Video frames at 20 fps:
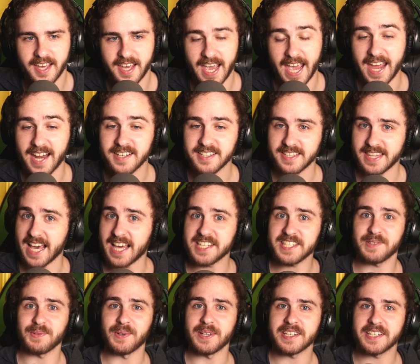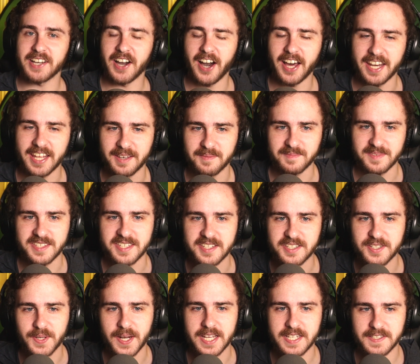And that's what got him to
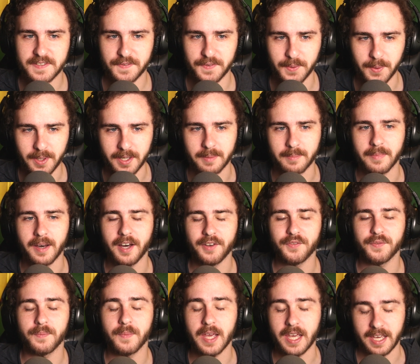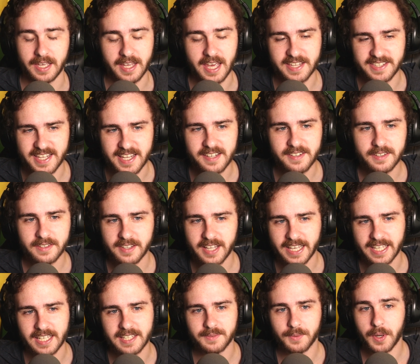transform. It didn't
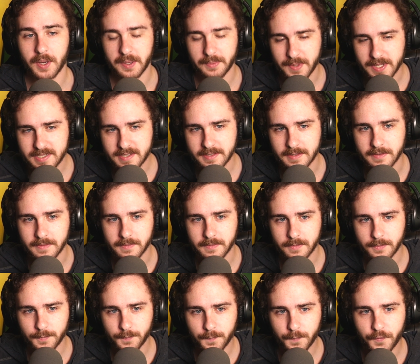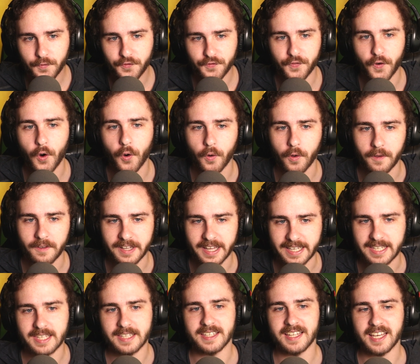like it wasn't full.
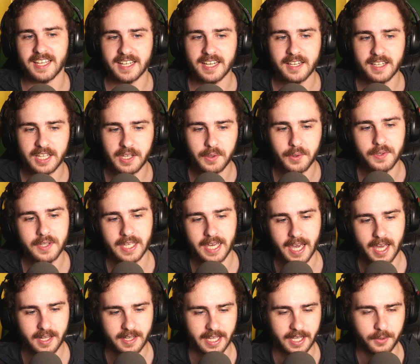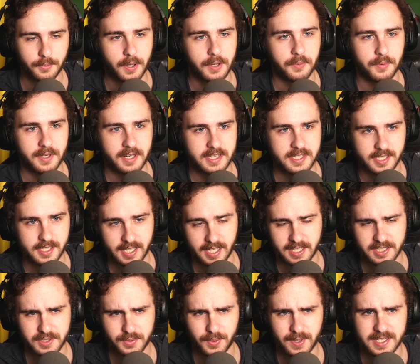Like he only had like what is it,
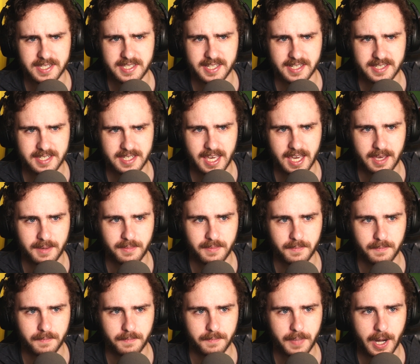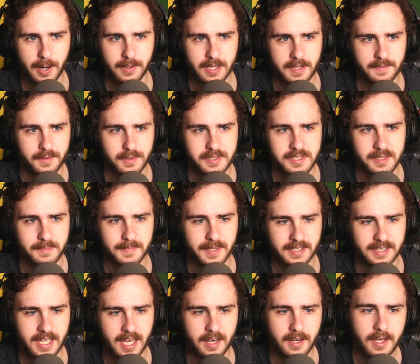like 26k power level or something
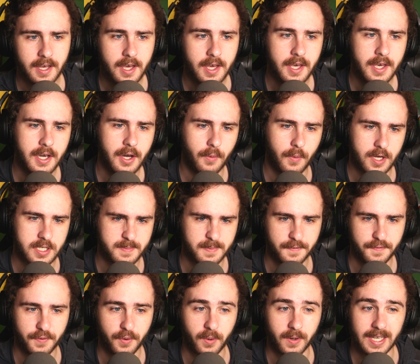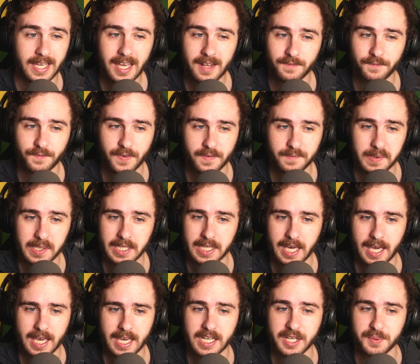like that. Whereas before he had
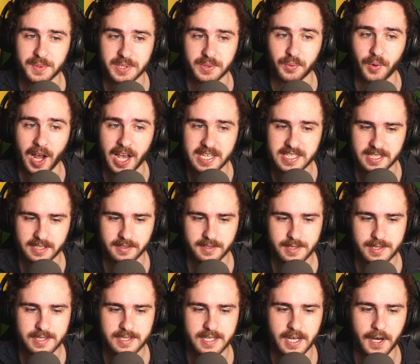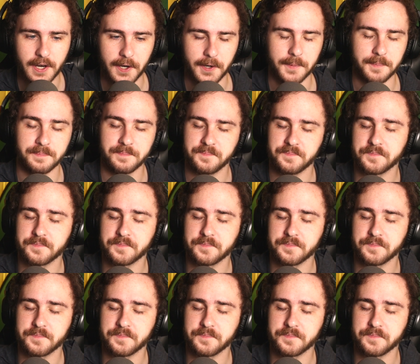50k and it was rising. So,